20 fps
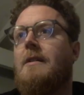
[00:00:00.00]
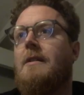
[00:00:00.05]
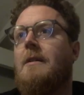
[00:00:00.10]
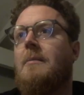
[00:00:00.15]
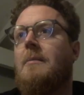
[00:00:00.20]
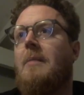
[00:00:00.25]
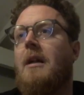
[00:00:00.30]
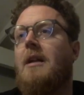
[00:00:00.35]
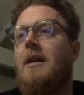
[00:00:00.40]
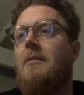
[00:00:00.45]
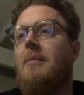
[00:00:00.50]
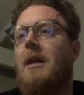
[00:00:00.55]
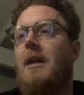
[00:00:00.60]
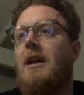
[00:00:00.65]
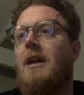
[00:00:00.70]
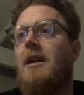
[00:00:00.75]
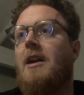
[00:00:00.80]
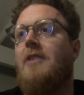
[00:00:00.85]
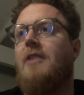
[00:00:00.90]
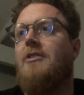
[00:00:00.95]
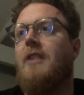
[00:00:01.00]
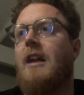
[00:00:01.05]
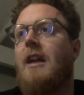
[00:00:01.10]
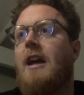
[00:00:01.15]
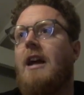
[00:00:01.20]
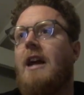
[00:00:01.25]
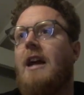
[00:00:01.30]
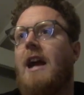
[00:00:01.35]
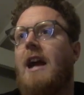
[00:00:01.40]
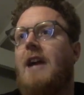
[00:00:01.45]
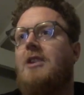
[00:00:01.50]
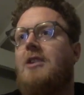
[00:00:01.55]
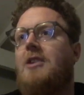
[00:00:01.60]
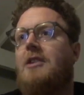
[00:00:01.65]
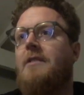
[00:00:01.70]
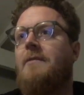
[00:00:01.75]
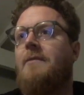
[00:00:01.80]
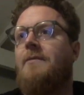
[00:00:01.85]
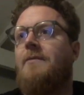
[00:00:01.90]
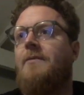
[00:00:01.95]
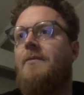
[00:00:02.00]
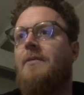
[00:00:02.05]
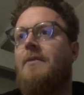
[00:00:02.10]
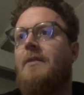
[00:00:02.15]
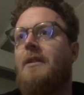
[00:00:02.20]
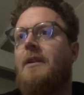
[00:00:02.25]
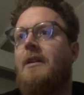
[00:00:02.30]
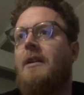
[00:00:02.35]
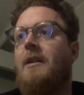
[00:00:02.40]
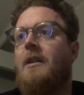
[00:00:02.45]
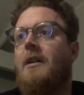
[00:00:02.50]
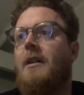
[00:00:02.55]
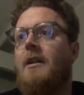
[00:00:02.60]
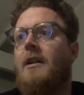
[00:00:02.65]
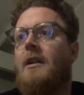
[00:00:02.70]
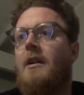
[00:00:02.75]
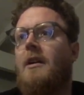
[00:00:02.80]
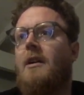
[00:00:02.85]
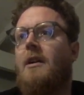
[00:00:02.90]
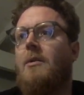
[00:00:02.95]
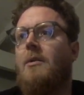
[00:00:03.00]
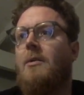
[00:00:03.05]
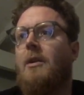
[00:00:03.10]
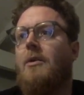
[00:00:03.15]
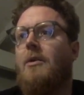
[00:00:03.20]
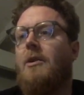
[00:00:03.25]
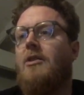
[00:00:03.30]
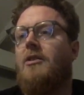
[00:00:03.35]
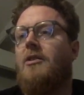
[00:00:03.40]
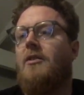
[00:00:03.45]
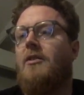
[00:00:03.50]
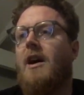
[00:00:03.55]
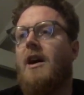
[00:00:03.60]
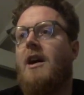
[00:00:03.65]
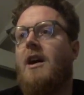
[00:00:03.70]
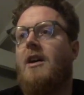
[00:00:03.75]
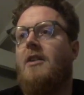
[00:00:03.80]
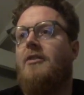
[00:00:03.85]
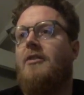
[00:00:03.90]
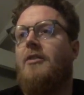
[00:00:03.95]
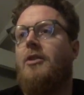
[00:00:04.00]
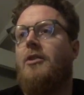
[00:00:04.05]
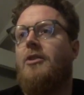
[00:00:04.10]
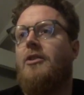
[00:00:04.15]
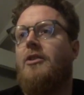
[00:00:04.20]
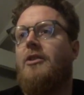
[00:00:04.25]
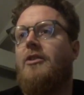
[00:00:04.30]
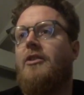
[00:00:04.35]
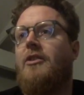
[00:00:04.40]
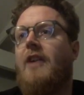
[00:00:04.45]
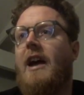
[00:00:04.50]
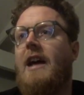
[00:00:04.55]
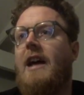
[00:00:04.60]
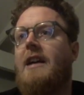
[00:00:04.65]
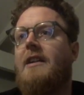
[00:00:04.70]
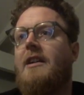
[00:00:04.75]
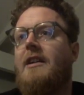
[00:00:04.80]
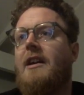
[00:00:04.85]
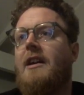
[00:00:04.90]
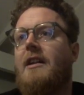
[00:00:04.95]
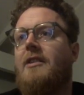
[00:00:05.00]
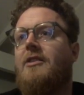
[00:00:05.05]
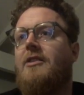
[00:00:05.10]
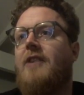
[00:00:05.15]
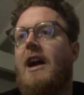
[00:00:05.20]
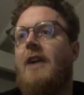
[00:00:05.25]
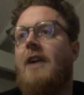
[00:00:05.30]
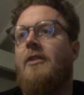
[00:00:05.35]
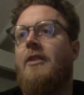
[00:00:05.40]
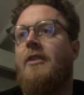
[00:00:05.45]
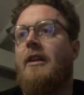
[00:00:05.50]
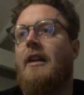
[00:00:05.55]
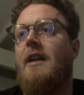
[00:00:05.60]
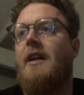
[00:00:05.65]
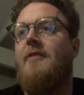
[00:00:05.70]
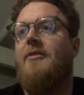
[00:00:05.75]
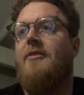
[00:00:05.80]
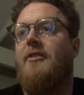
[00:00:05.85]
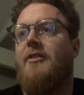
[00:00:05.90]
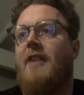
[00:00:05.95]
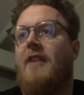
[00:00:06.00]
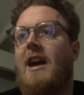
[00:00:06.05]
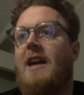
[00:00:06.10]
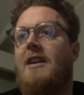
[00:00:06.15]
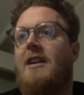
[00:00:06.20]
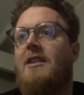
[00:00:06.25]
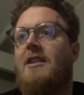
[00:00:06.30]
playing a nice delaying action. While the rest of our forces take down the left flank.